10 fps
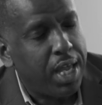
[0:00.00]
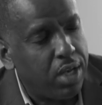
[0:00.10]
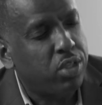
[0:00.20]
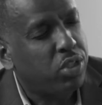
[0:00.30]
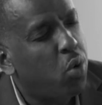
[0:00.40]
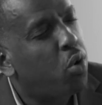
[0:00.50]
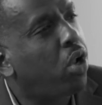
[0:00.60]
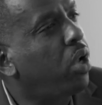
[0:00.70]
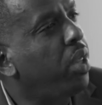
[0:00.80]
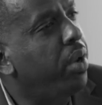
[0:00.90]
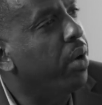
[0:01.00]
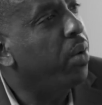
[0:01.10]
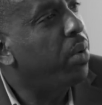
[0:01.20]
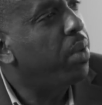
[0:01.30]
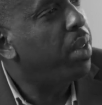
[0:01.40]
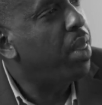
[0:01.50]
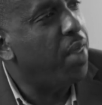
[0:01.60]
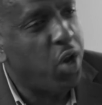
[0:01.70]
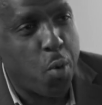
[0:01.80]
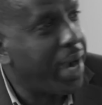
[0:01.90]
it is so clear
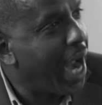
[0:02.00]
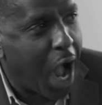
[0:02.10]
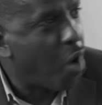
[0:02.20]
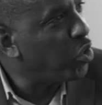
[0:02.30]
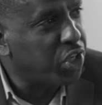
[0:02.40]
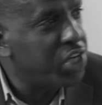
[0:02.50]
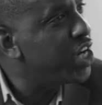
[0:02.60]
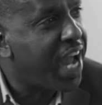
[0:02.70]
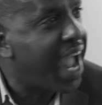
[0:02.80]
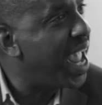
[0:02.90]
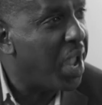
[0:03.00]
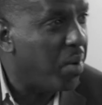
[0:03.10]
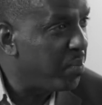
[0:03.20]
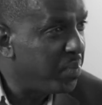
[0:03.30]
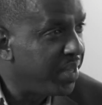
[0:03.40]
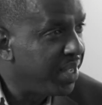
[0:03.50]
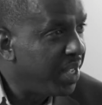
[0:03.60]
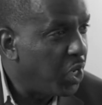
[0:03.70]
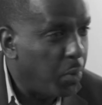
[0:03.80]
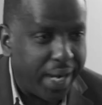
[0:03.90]
that no matter how good I am,
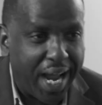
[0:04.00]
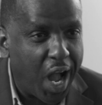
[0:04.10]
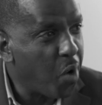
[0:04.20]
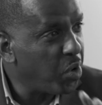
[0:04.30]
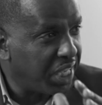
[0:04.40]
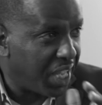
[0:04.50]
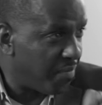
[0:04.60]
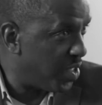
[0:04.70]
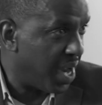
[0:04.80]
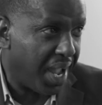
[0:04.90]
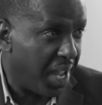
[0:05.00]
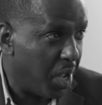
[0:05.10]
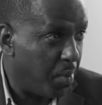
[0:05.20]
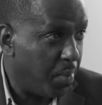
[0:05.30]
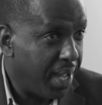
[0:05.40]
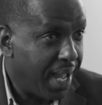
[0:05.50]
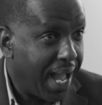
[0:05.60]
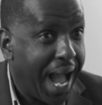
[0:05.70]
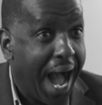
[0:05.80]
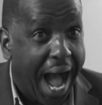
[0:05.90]
no matter how gifted I am,
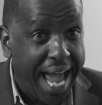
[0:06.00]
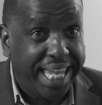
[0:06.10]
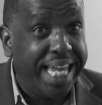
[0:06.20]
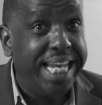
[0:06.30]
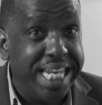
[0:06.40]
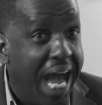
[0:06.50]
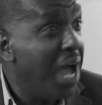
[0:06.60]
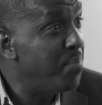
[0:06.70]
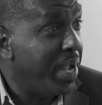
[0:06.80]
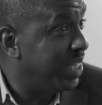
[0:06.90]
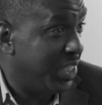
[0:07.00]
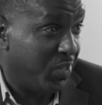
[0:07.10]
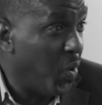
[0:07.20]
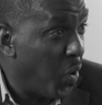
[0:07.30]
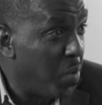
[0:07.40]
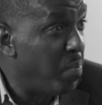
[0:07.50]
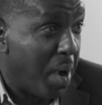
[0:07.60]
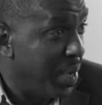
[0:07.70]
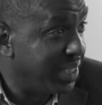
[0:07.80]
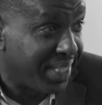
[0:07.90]
I cannot make this work
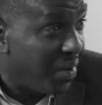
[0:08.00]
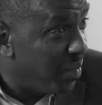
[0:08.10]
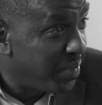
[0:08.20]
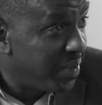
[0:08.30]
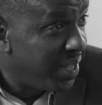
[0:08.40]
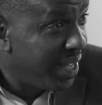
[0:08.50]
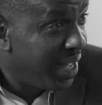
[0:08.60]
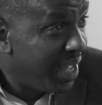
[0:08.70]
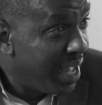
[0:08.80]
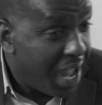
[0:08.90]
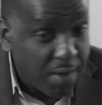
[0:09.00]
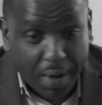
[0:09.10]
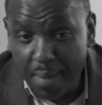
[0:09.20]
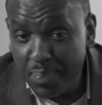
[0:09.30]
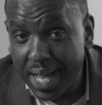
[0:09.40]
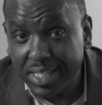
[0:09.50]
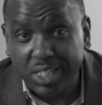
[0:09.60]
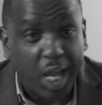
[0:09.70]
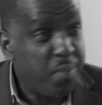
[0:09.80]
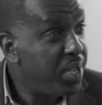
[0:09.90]
by myself. If I'm not
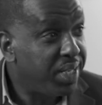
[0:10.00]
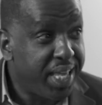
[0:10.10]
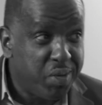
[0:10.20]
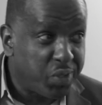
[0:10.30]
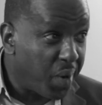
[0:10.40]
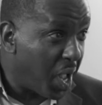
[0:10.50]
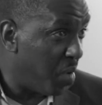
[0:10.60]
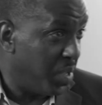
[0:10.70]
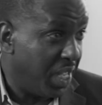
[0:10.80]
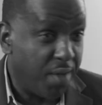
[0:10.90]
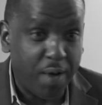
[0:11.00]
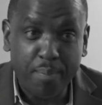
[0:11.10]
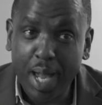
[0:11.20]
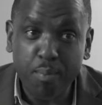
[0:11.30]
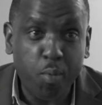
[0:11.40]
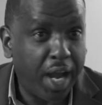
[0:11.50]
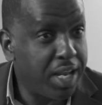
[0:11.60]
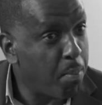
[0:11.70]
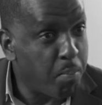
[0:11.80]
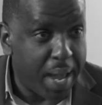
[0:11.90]
shaping leaders around me, if I'm not
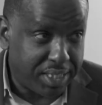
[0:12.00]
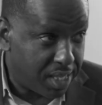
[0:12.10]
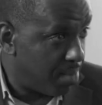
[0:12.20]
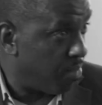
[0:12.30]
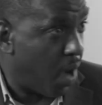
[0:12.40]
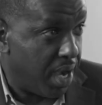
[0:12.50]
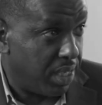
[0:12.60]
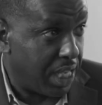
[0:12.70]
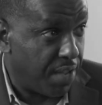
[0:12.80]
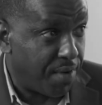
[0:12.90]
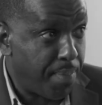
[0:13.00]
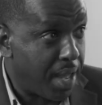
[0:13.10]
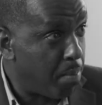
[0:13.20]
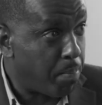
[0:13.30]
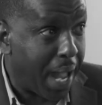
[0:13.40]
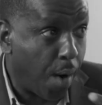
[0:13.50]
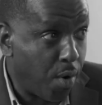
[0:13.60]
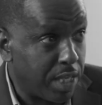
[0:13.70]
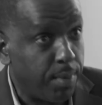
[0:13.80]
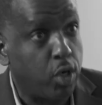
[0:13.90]
bringing the best and the brightest, if I'm not
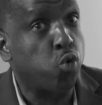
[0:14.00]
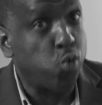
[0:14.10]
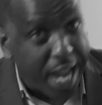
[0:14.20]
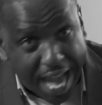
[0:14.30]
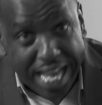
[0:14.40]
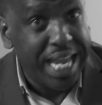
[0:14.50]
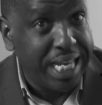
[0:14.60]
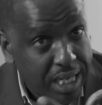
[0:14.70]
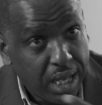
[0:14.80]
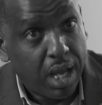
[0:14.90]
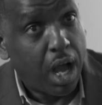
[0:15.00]
empowering them and creating